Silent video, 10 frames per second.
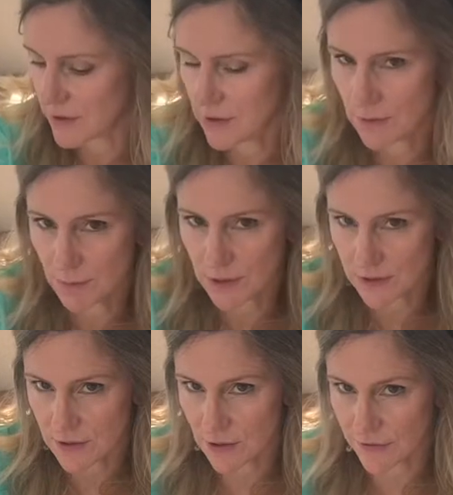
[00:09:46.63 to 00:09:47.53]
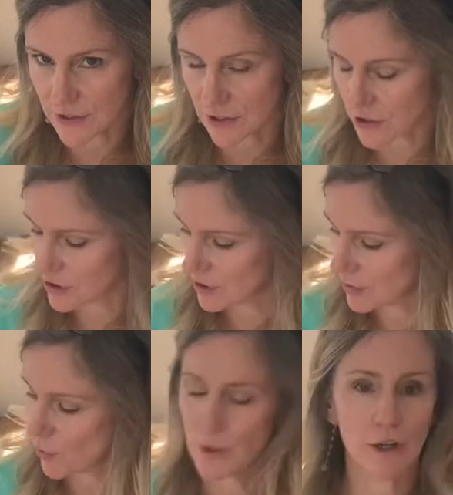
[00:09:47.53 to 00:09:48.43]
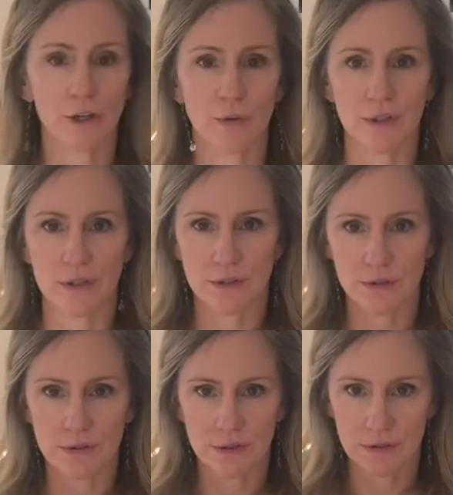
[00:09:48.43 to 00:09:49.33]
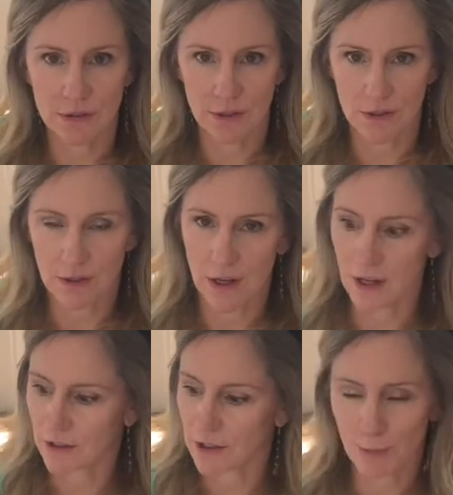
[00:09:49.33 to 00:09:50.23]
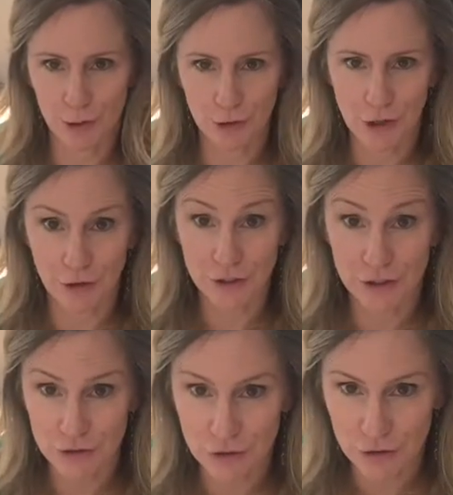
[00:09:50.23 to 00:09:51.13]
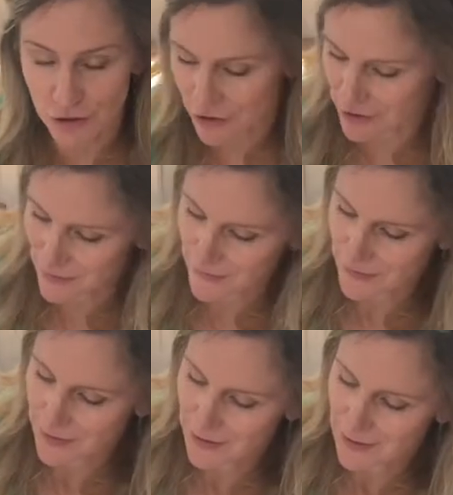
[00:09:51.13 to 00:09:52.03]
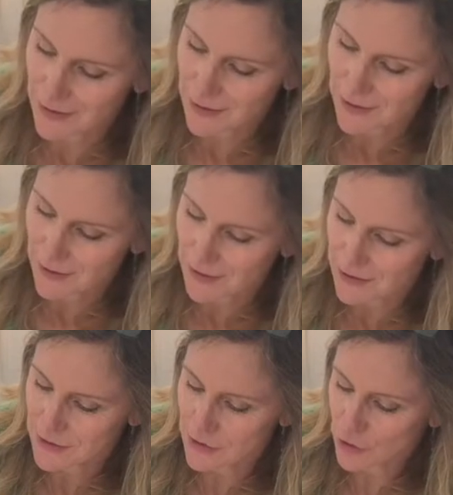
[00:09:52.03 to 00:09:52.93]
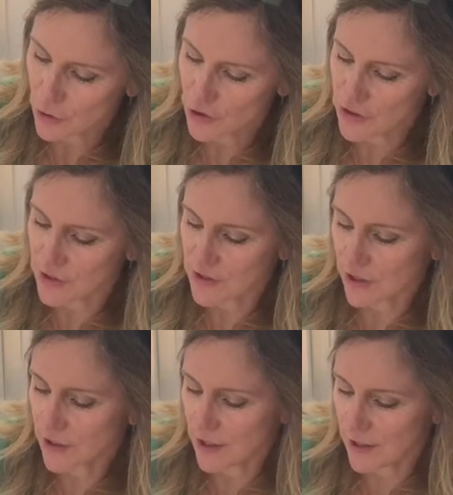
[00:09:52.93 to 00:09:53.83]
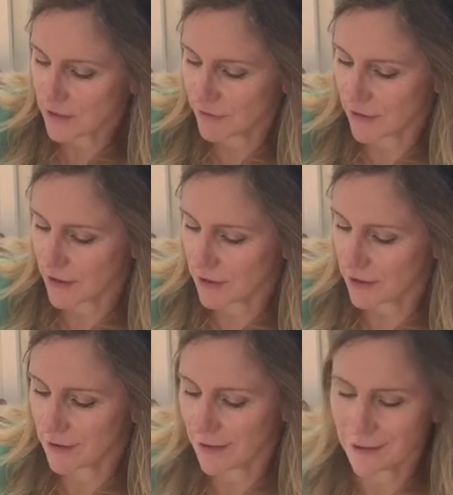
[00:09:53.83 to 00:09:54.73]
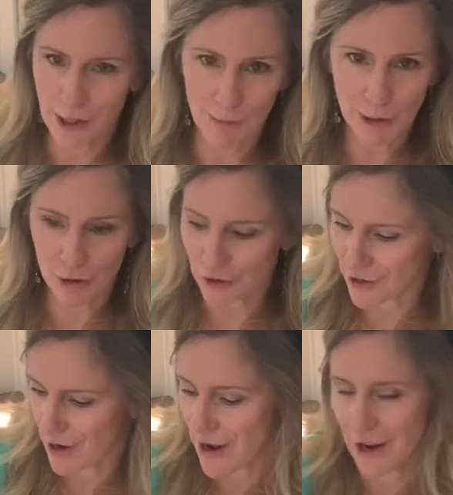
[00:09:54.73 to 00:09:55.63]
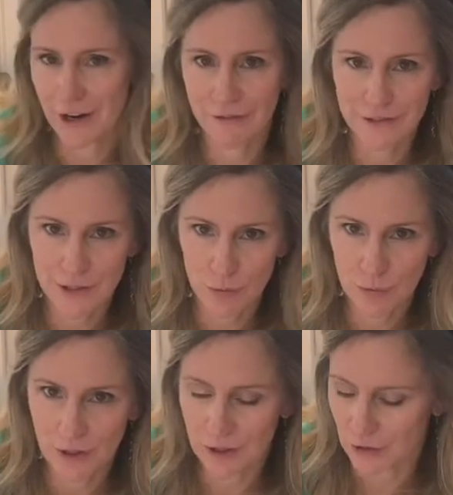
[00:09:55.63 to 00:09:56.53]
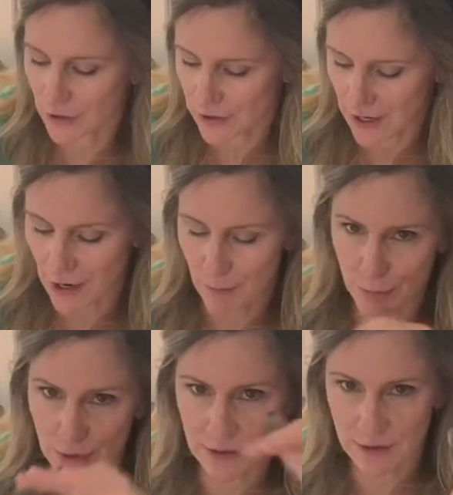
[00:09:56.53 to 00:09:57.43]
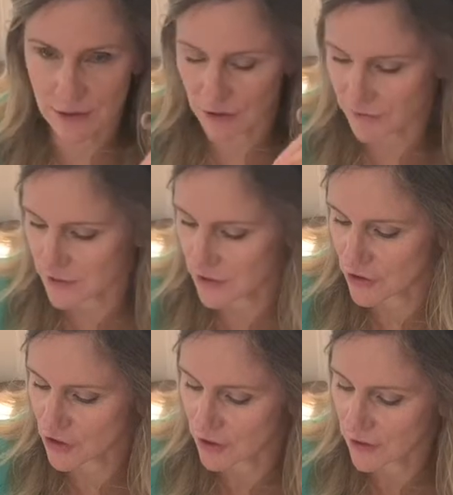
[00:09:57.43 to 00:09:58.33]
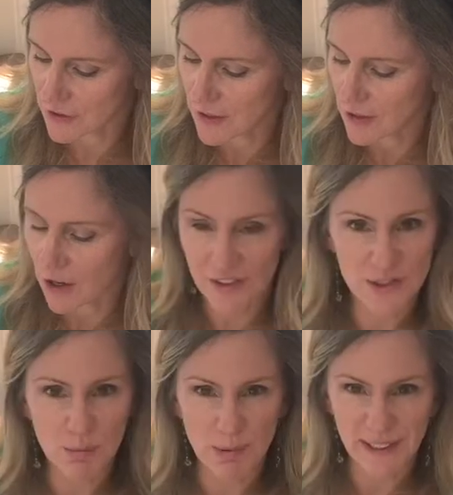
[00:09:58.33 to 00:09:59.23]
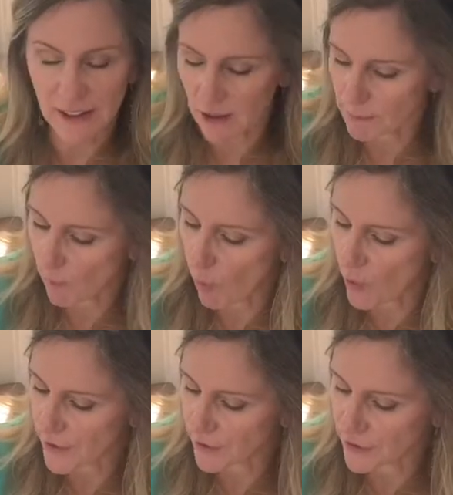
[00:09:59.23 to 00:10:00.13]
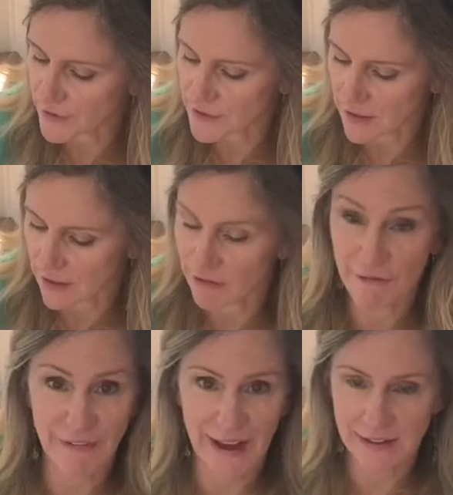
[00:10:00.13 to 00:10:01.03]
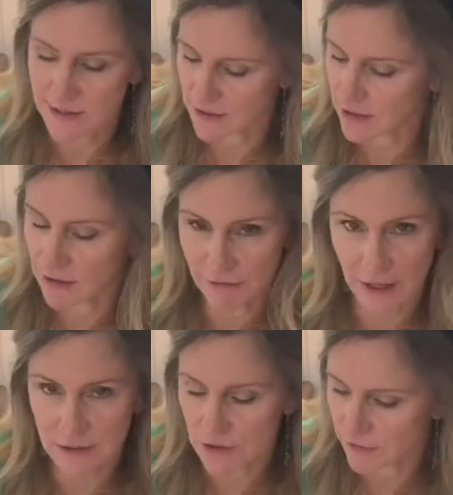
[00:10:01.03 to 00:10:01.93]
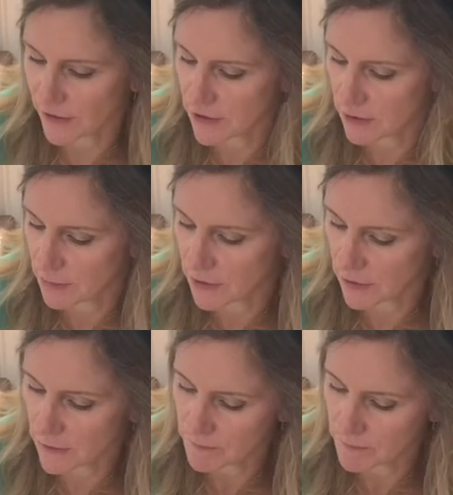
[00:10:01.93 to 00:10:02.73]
And to break the surface tension, we are going to use a chemical called a detergent. And detergents are kind of like chemical knives. They're really good at breaking surface tension also breaking up oils and fats, like the fats you find in milk.